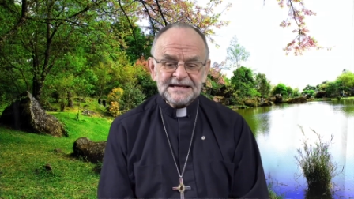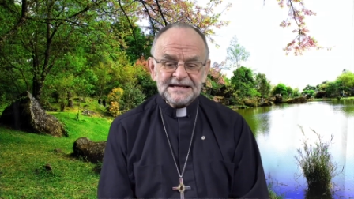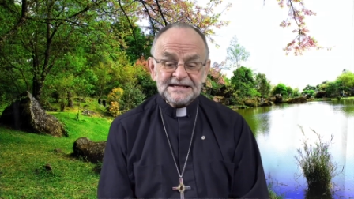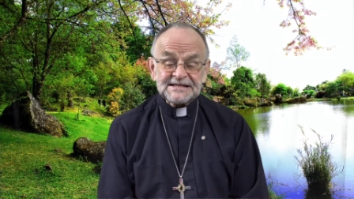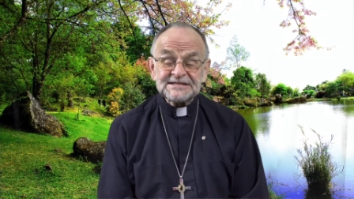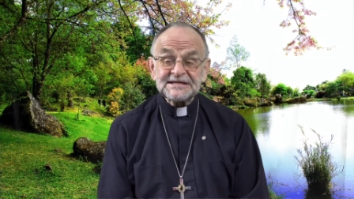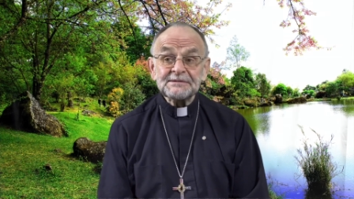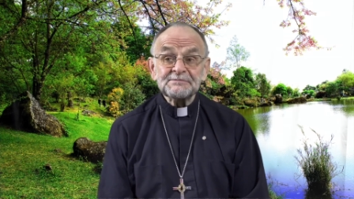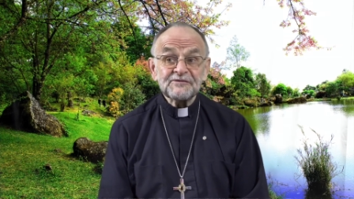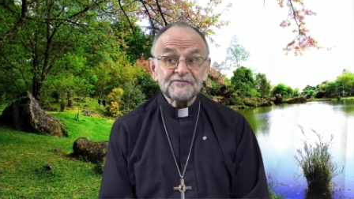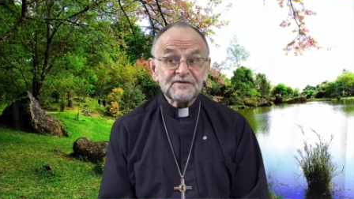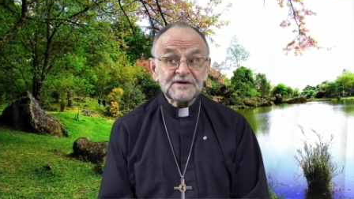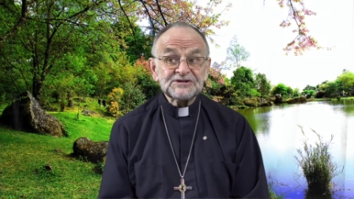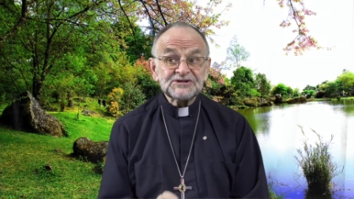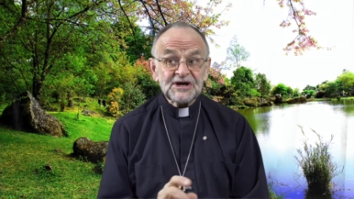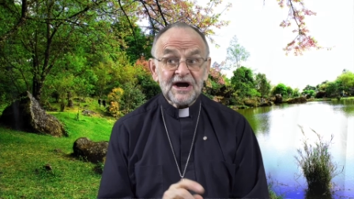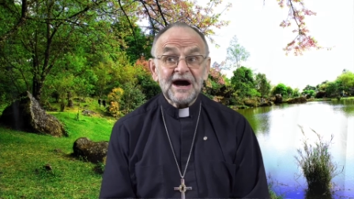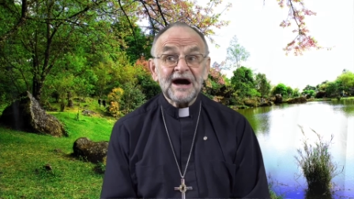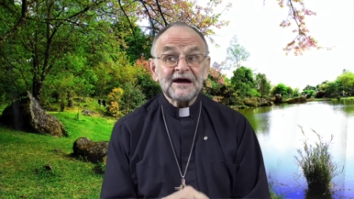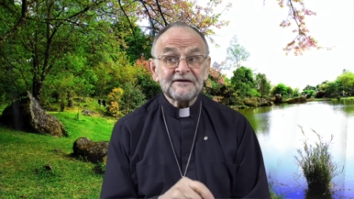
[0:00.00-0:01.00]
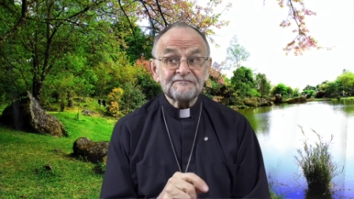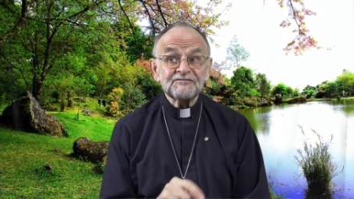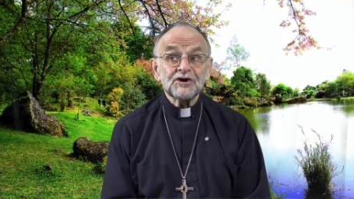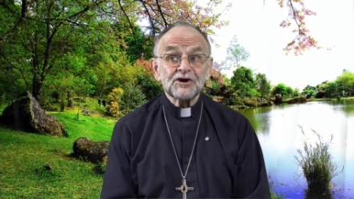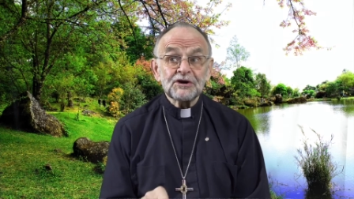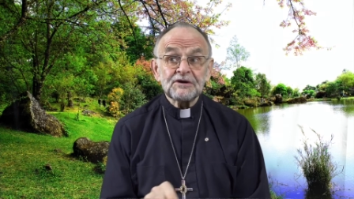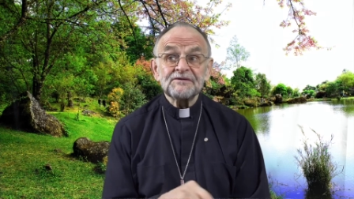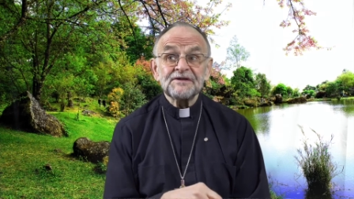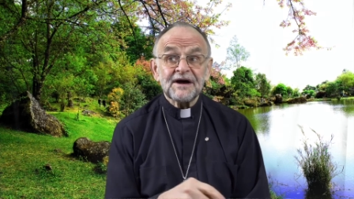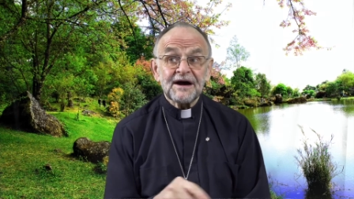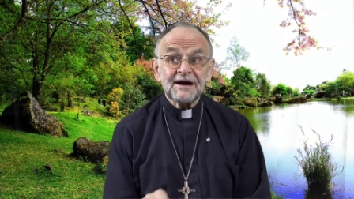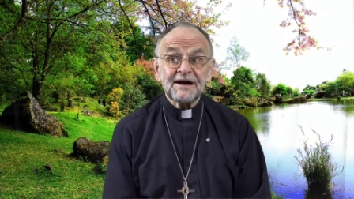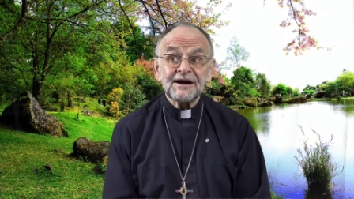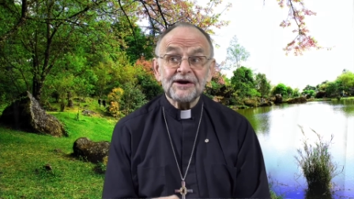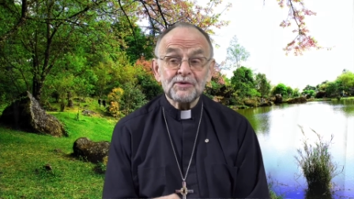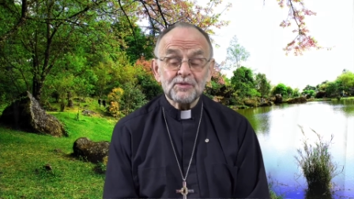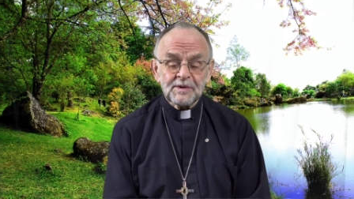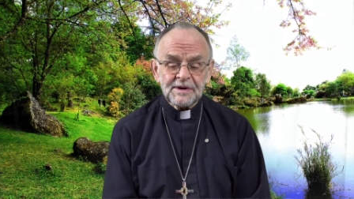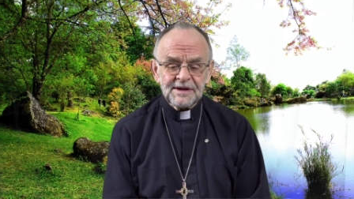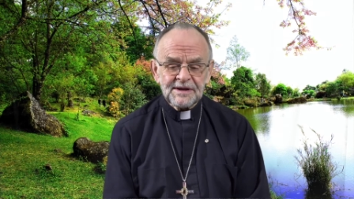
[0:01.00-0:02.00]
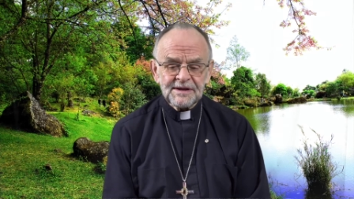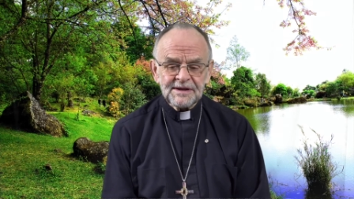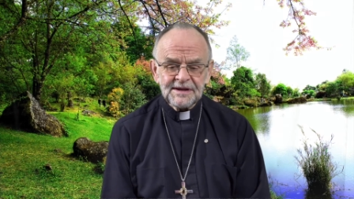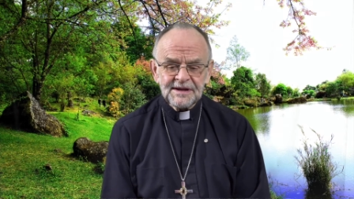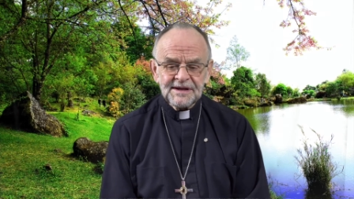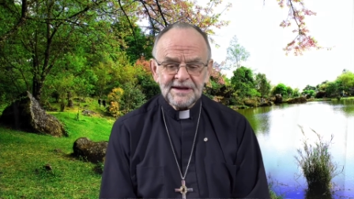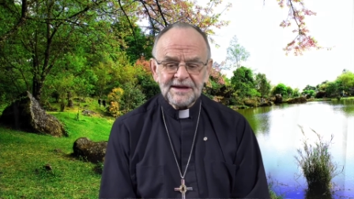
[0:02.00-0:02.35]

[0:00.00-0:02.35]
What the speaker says: some of which I've learned the hard way